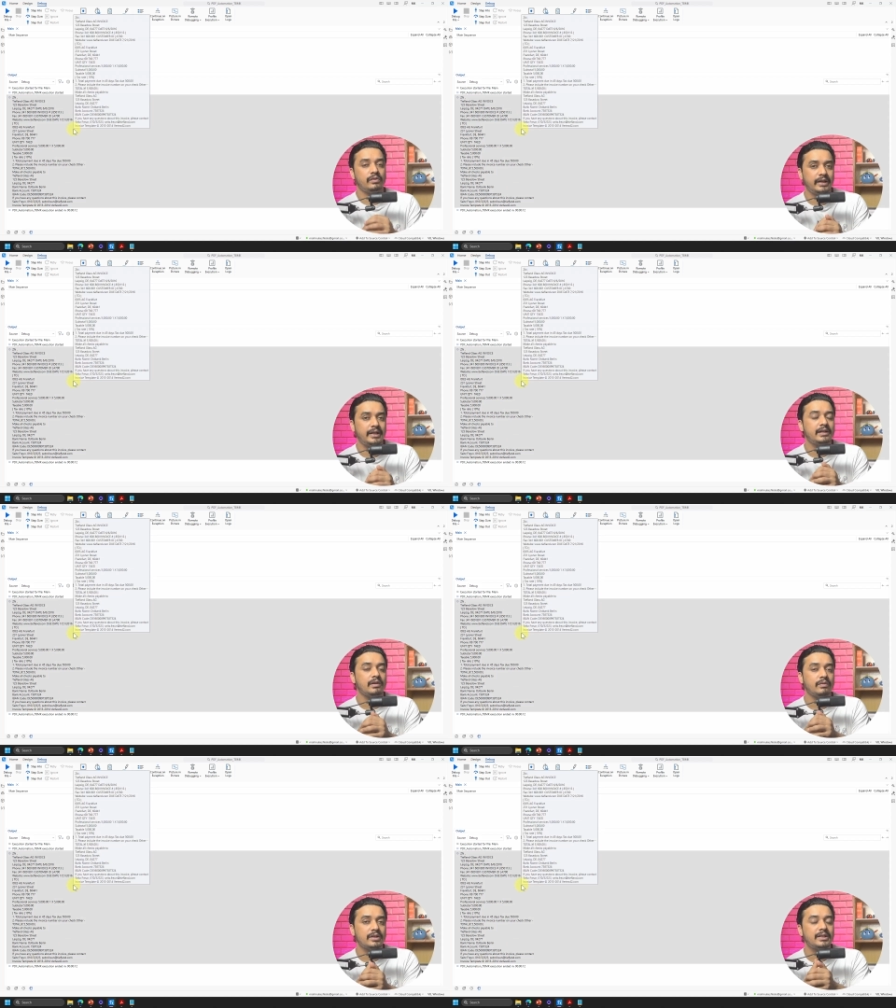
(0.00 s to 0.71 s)

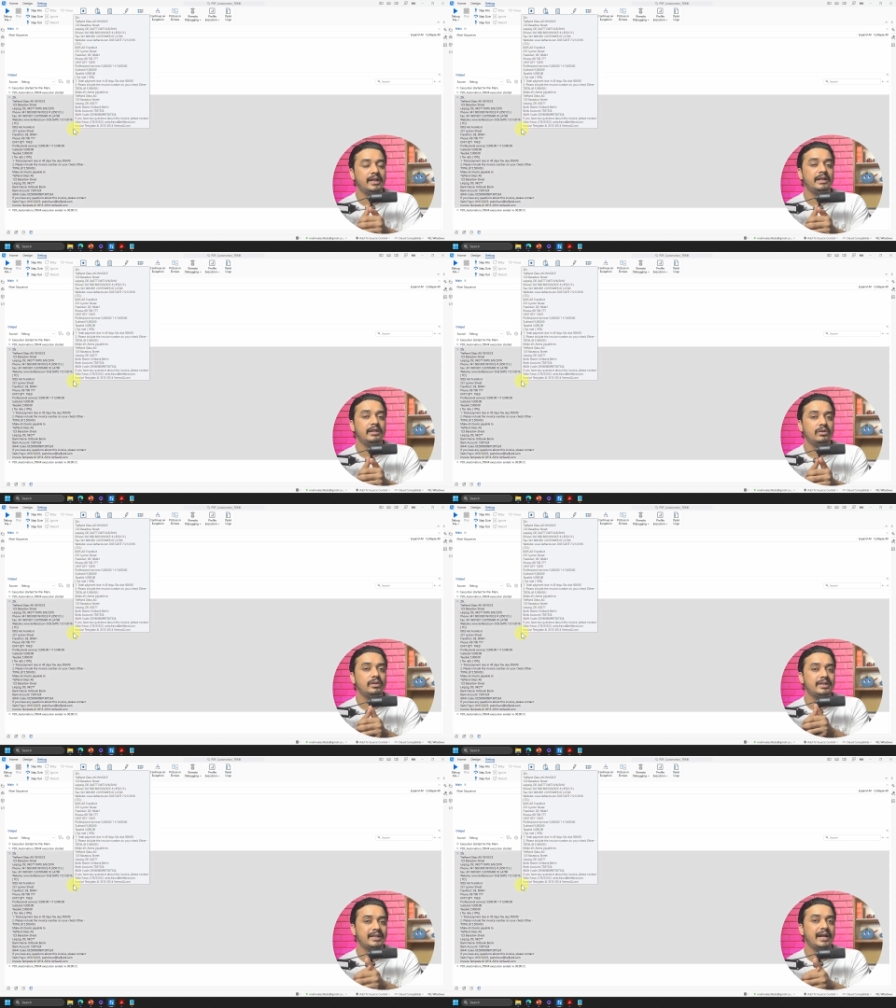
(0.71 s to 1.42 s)
data was there into
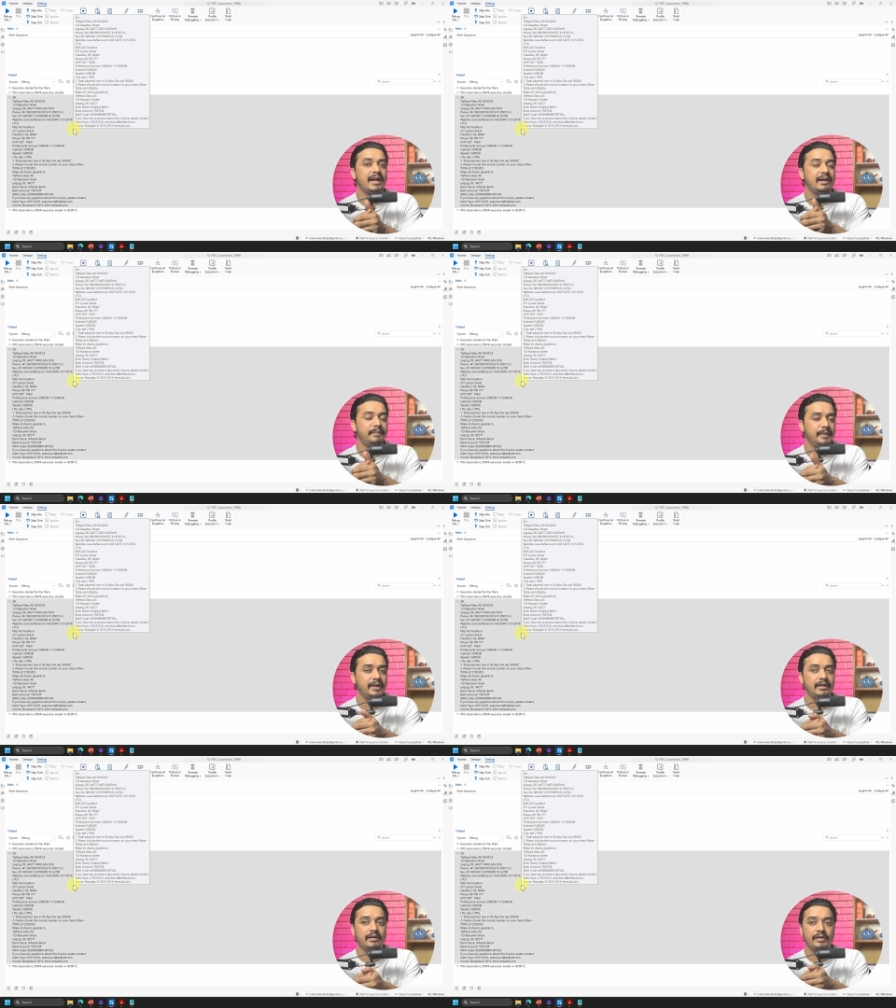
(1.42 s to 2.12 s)
the scanned
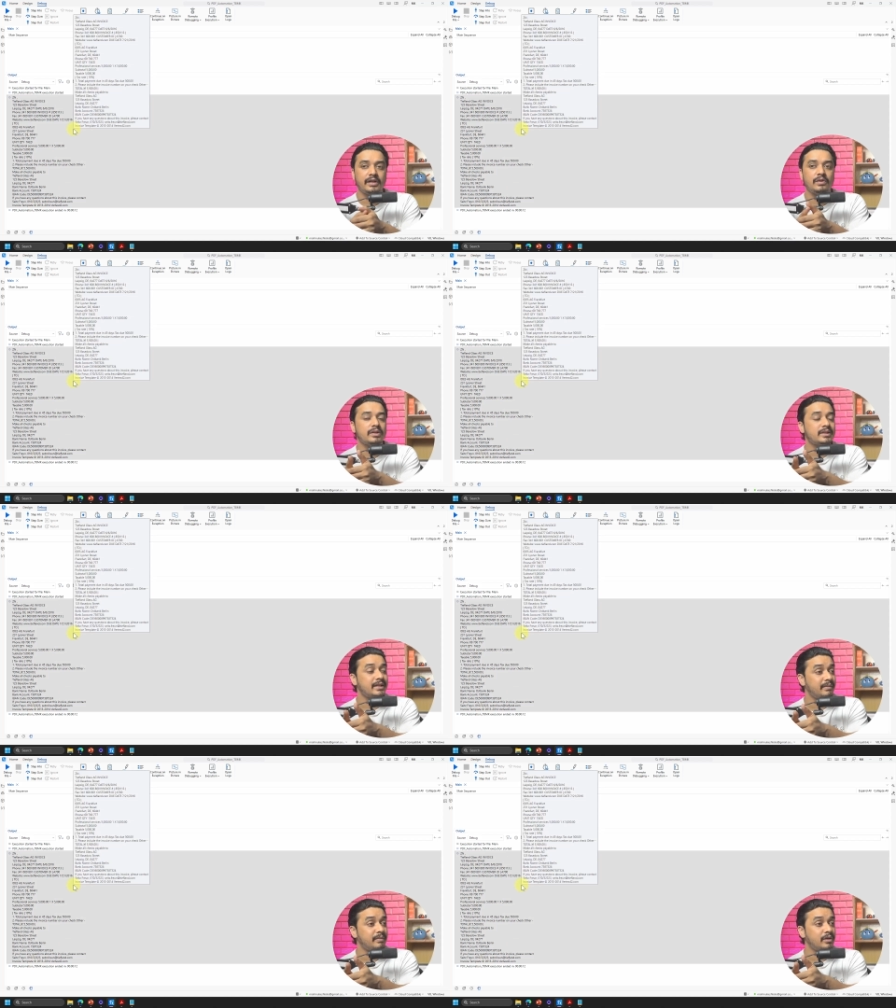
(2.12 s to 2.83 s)
PDF, it was
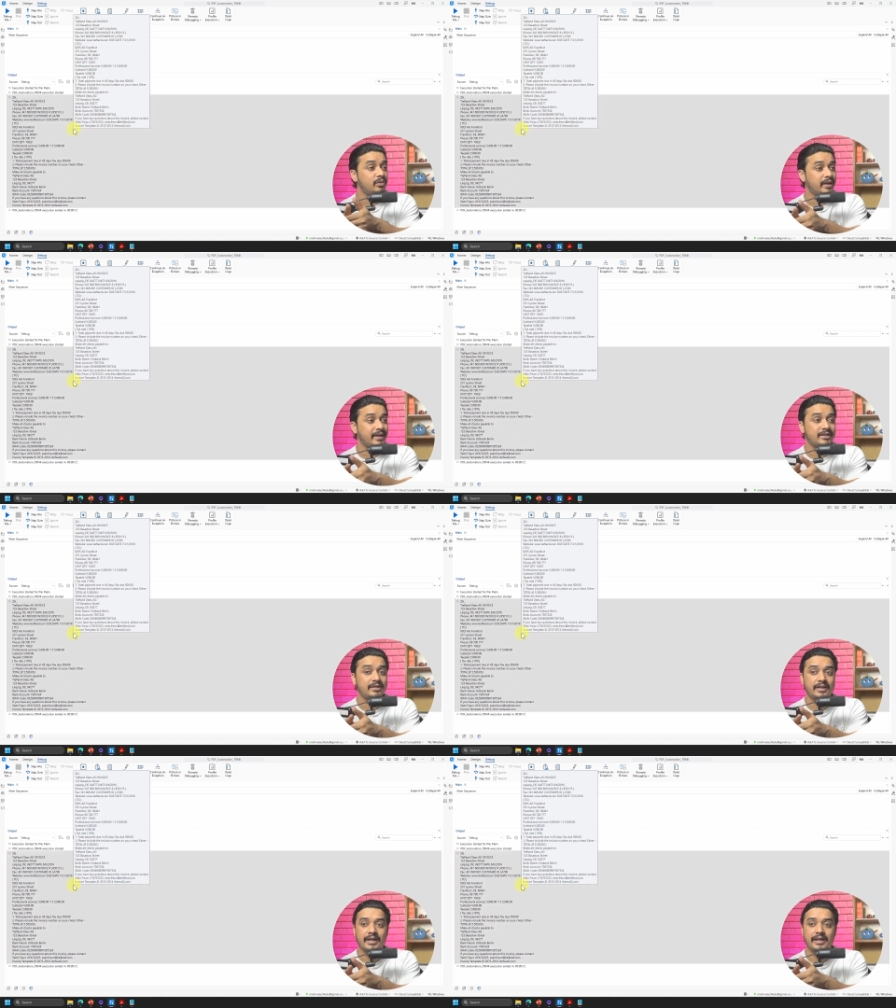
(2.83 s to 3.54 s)
able to
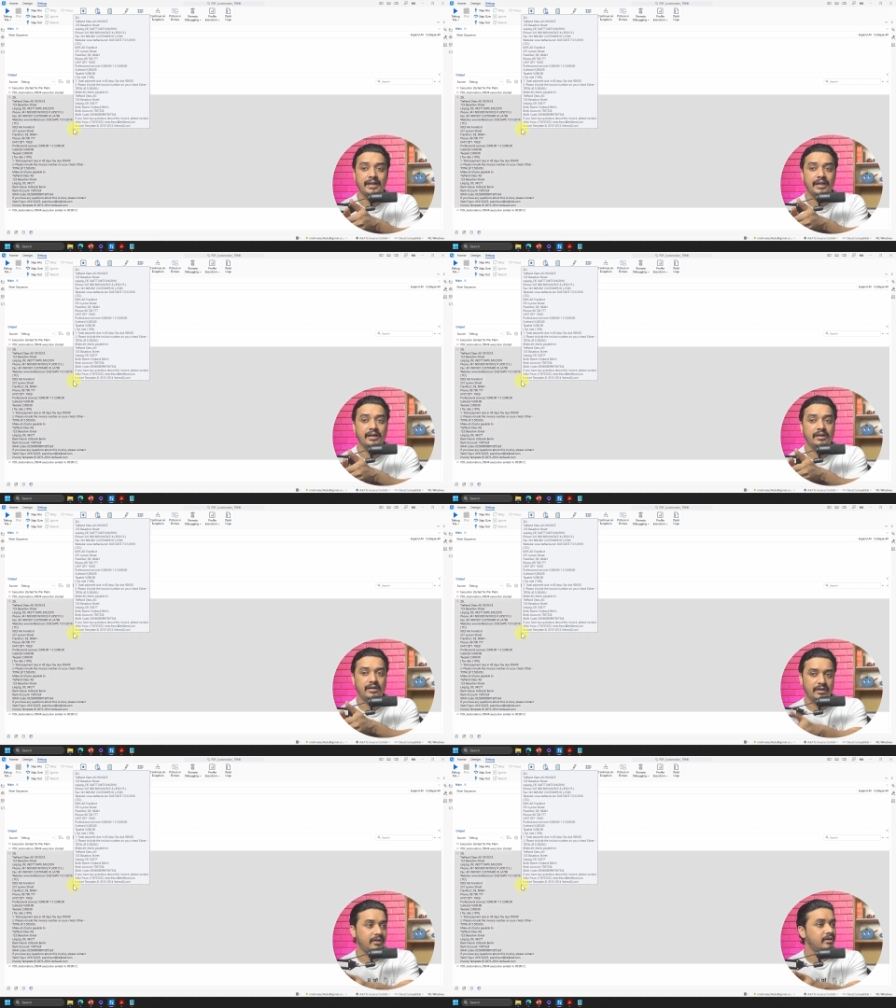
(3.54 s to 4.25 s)
extract and